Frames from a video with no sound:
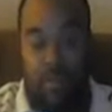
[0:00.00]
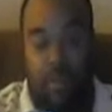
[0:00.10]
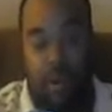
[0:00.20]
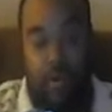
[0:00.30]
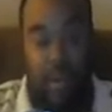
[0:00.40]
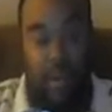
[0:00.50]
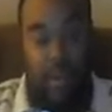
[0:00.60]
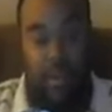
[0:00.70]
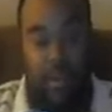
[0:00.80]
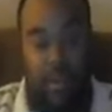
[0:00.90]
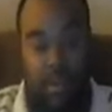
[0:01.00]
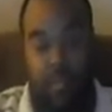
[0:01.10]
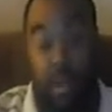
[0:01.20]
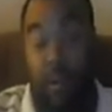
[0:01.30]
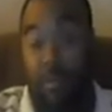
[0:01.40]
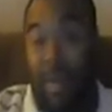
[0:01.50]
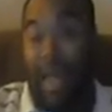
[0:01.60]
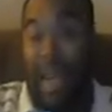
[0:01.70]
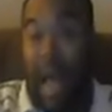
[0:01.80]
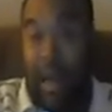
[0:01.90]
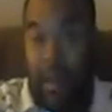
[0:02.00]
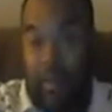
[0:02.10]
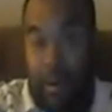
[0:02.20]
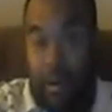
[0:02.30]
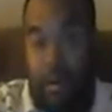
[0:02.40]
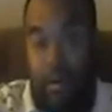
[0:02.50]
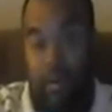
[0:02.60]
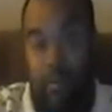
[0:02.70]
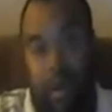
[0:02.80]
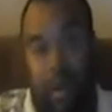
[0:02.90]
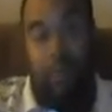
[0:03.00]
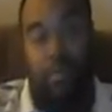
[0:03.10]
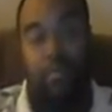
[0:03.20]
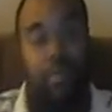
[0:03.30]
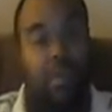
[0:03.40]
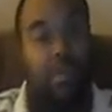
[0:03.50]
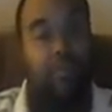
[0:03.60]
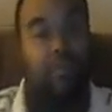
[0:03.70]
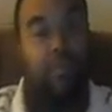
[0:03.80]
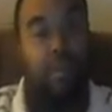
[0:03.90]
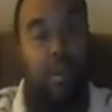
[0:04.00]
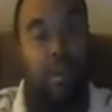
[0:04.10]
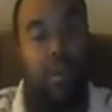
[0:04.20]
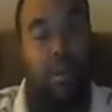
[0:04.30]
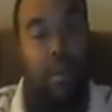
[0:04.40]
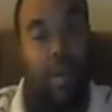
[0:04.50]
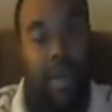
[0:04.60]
are the 4 questions that you may or may not have heard when I was doing the interview with